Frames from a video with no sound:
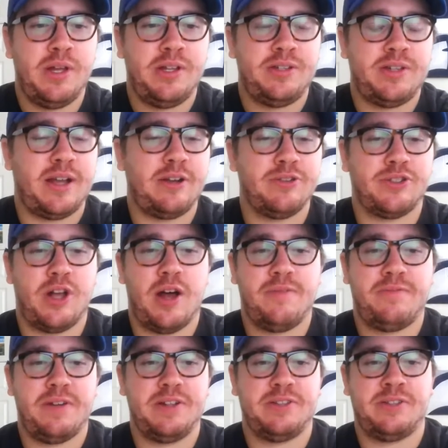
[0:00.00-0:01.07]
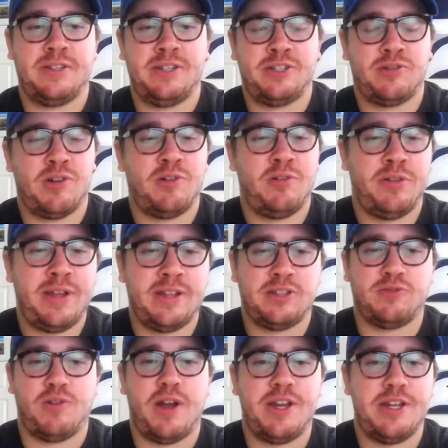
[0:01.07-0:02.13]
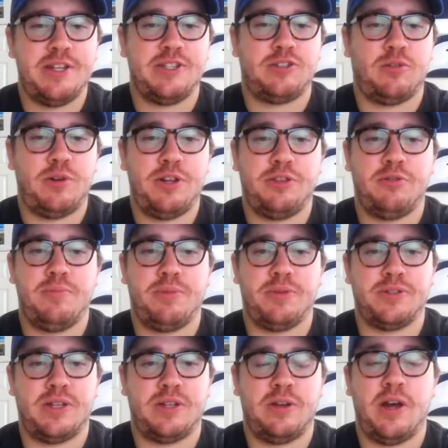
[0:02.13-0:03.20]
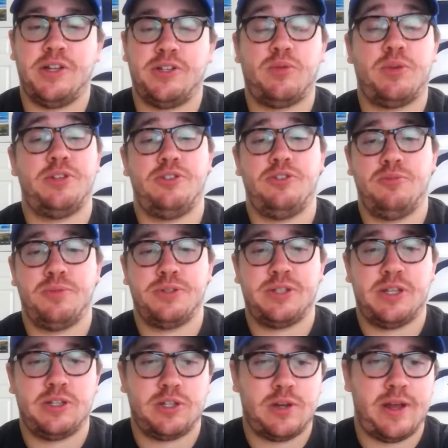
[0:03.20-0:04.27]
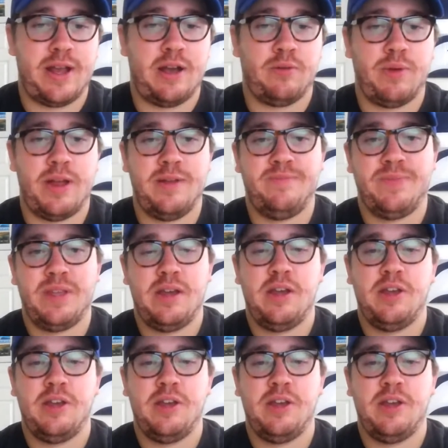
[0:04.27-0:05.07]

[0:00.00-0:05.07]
Tigers offense, they struggle against righties, 22% strikeout rate,